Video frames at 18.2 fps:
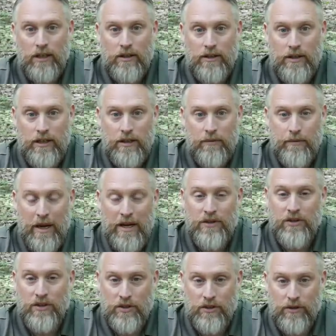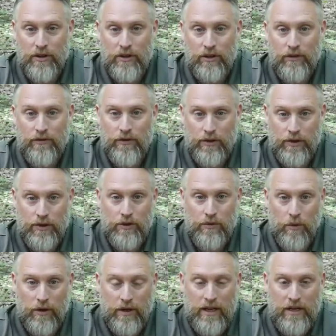the basic drill for a
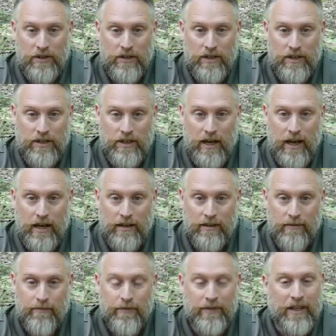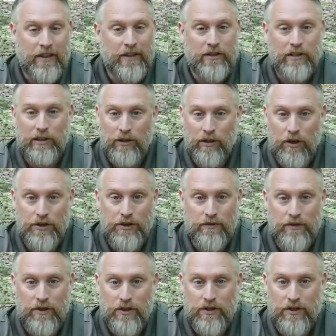squad hasty attack. And there's lots
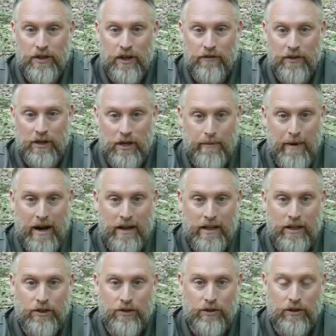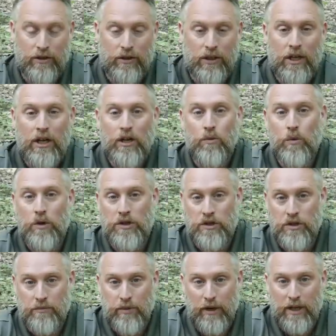of good stuff to come out of that drill, which
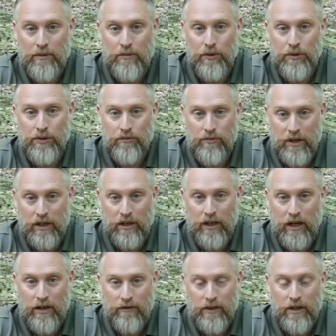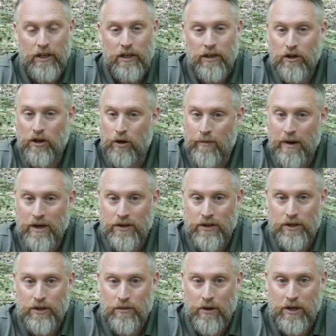is applicable to real-life combat
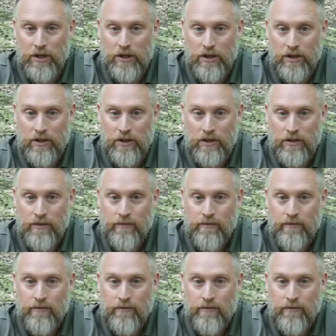situations.